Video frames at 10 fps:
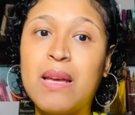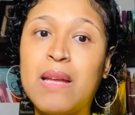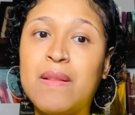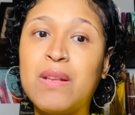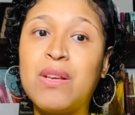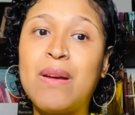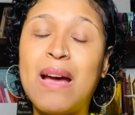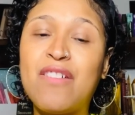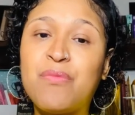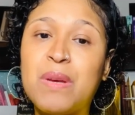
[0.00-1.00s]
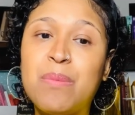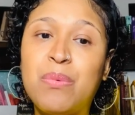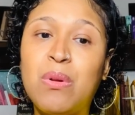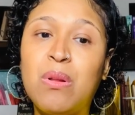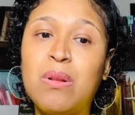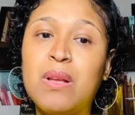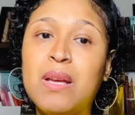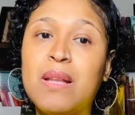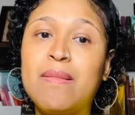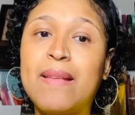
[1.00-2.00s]
And then you have people
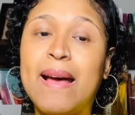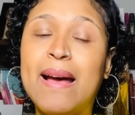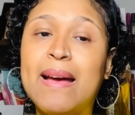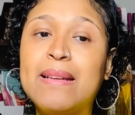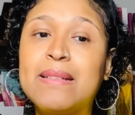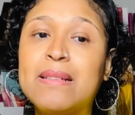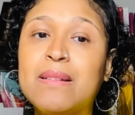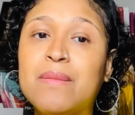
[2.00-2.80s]
that